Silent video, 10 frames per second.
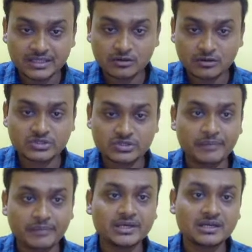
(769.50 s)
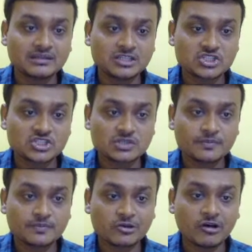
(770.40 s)
also appeared in this
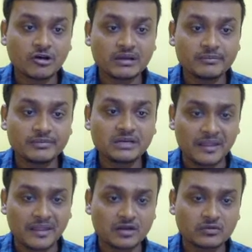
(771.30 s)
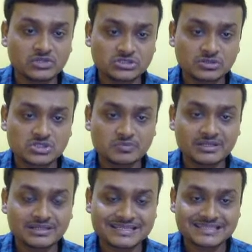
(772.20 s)
novel. Big Brother. Winston
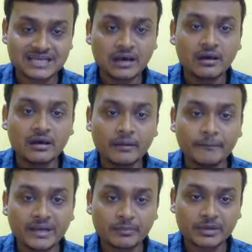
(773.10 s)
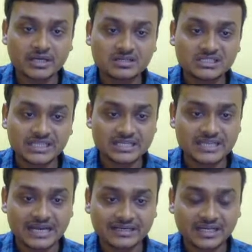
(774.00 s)
Smith is the main protagonist, and his
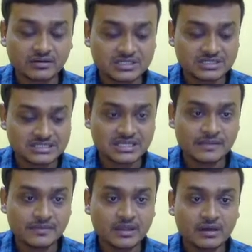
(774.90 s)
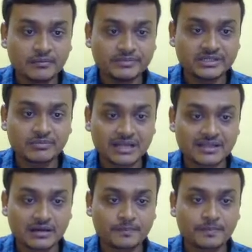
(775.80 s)
antagonist is the Big
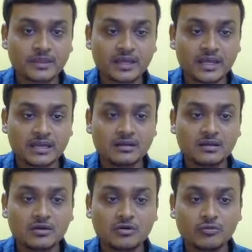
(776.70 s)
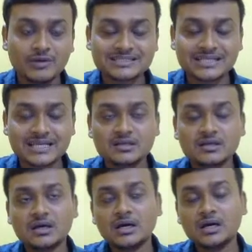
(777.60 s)
Brother. And what's
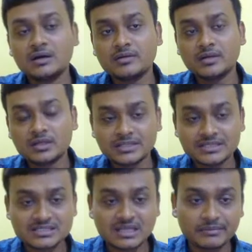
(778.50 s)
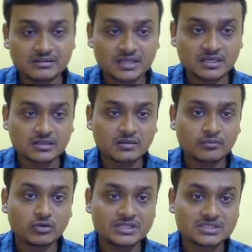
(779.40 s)
like there is double thing
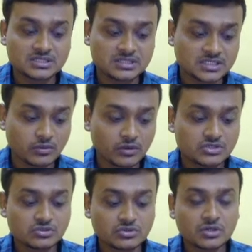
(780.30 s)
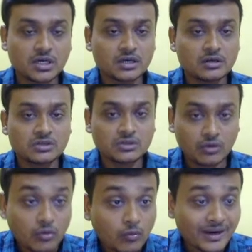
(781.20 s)
police is also
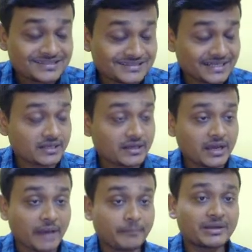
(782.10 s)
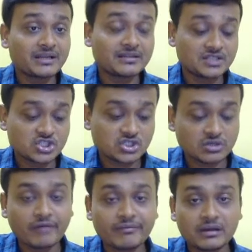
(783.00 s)
what's that appeared in this
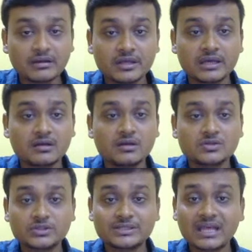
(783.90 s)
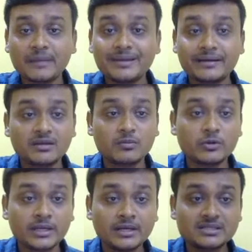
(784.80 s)
novel here. So it came in
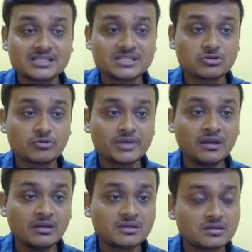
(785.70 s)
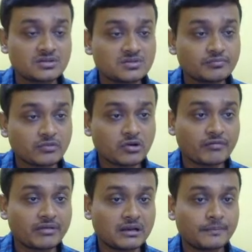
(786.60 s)
1949. It's a dystopian novel.